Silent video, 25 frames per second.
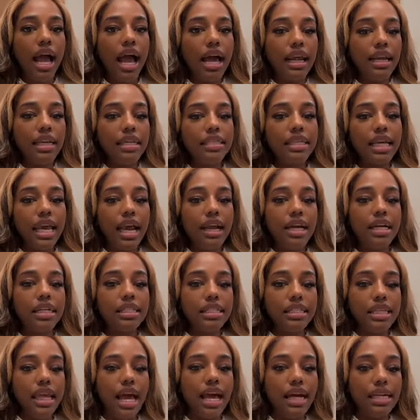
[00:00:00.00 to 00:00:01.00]
How does air
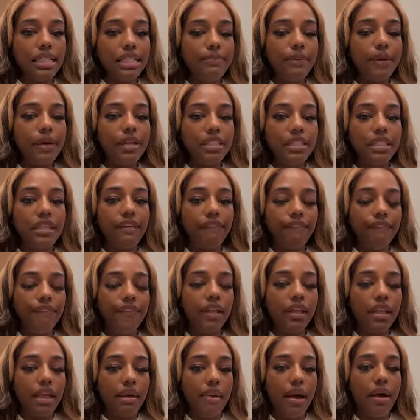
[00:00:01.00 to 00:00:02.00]
signs person
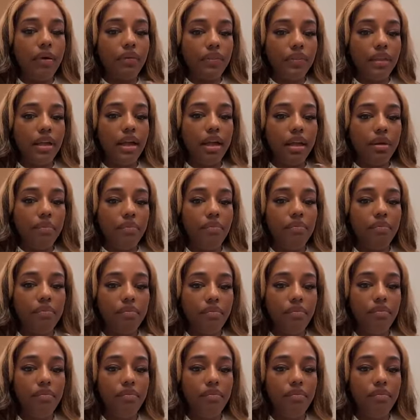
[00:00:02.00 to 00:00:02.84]
feel about them?